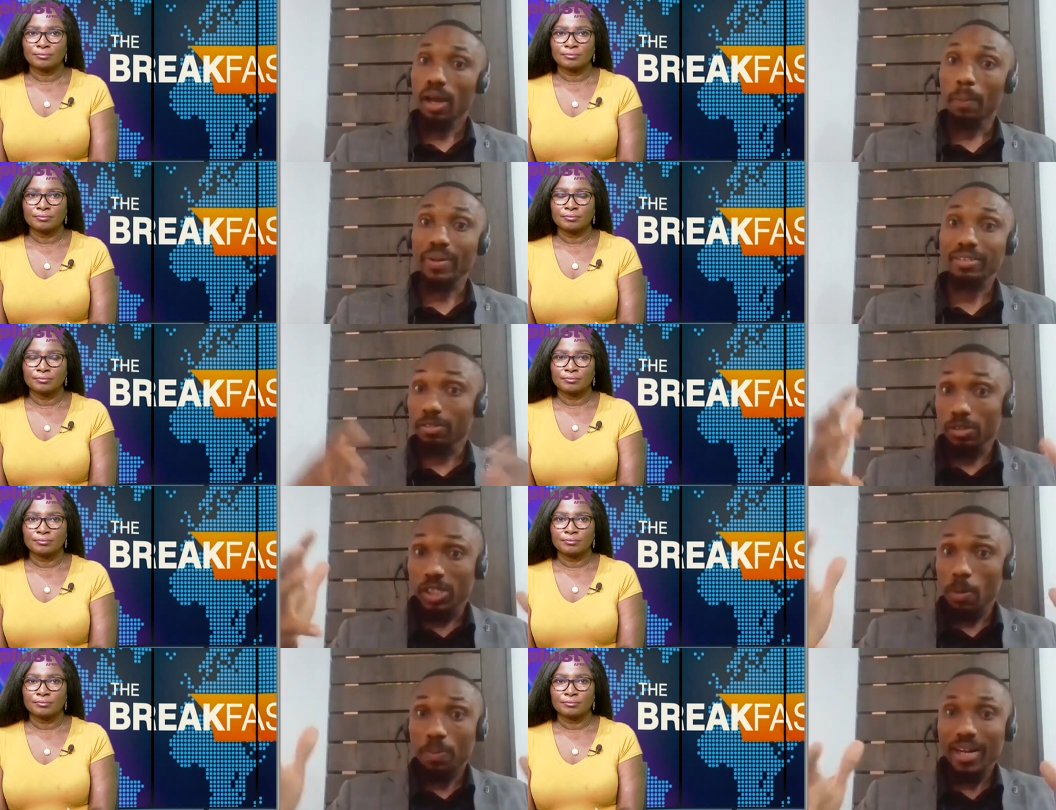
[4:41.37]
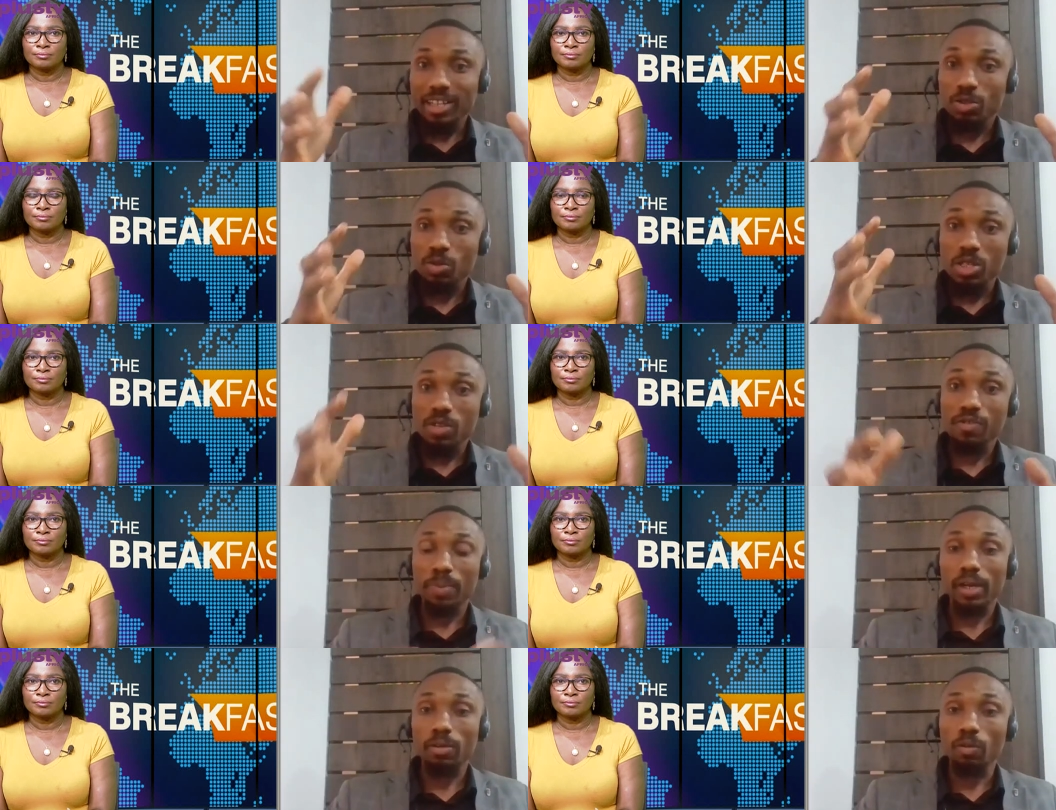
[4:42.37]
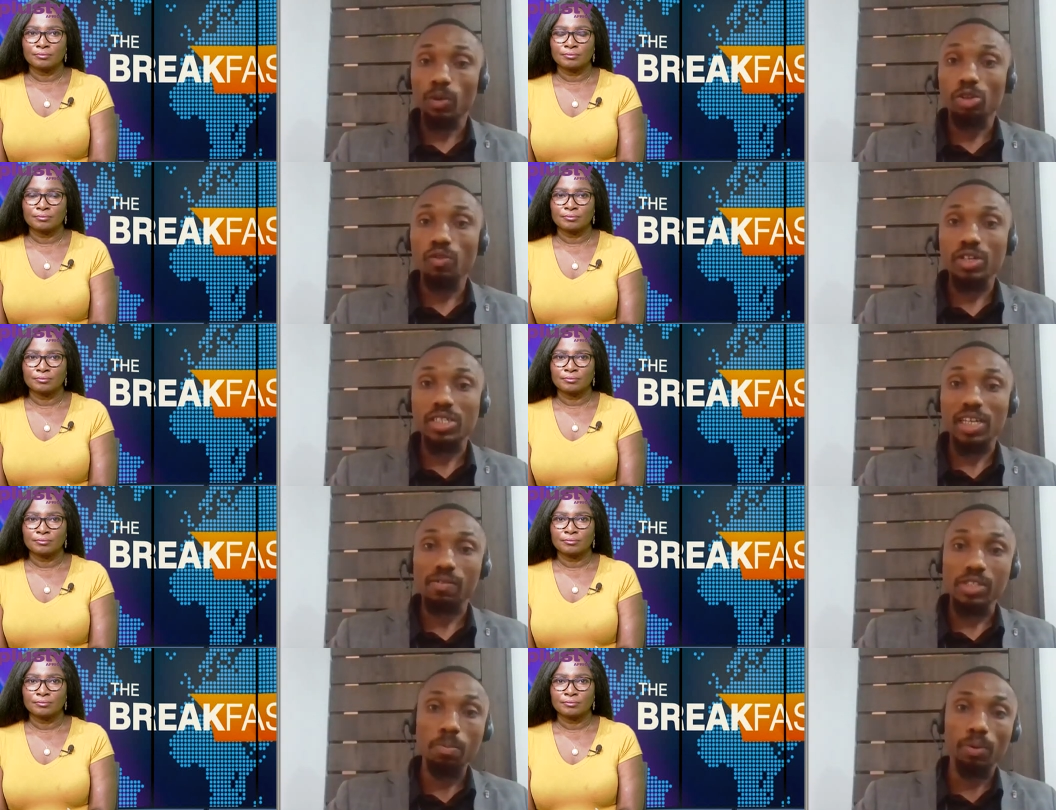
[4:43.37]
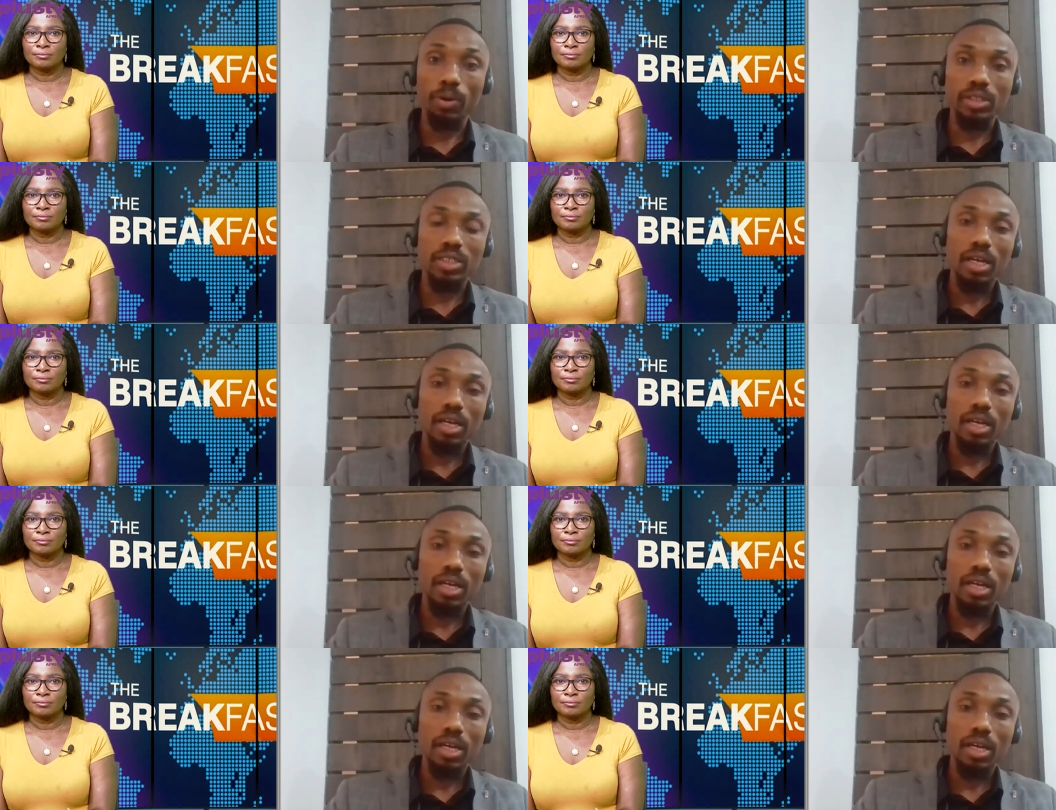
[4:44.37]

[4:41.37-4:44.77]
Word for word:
Speaker 1: But the C B N had to intervene by, with over seventeen point